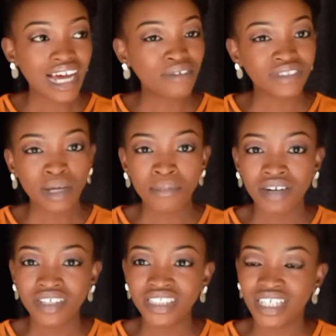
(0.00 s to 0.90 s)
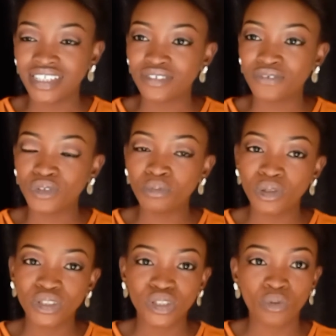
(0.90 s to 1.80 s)
After marriage and few
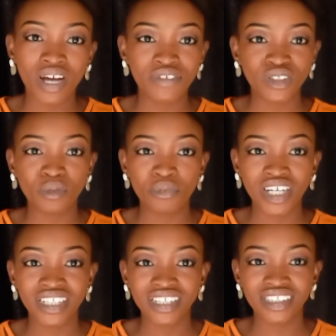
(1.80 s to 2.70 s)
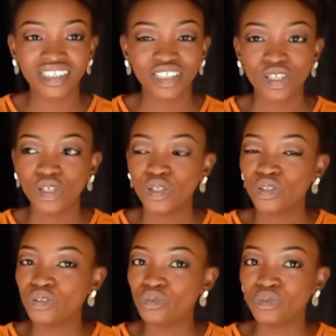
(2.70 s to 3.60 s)
months your wife is not pregnant,
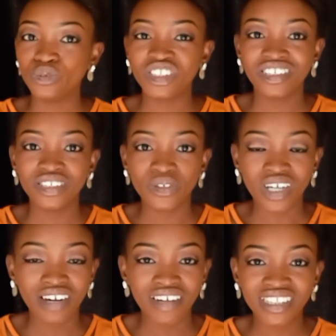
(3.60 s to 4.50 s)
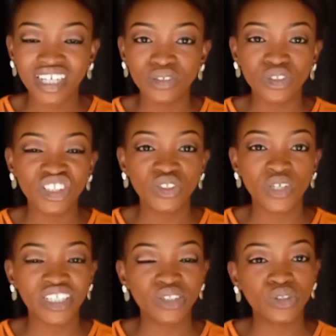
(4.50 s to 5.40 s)
you change your character, you change
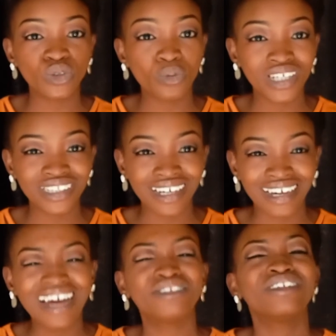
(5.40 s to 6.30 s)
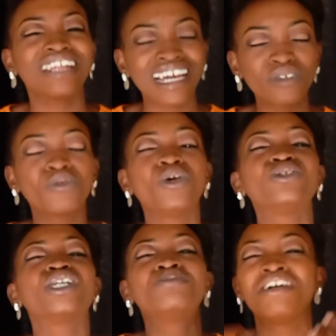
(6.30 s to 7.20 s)
your attitude towards her.
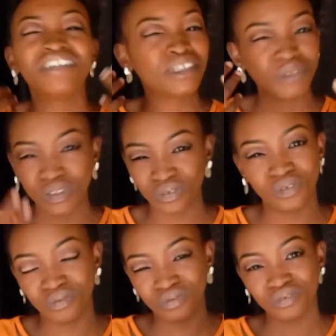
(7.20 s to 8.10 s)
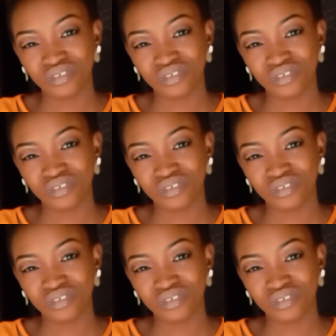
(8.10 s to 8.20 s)
What does marriage mean to you?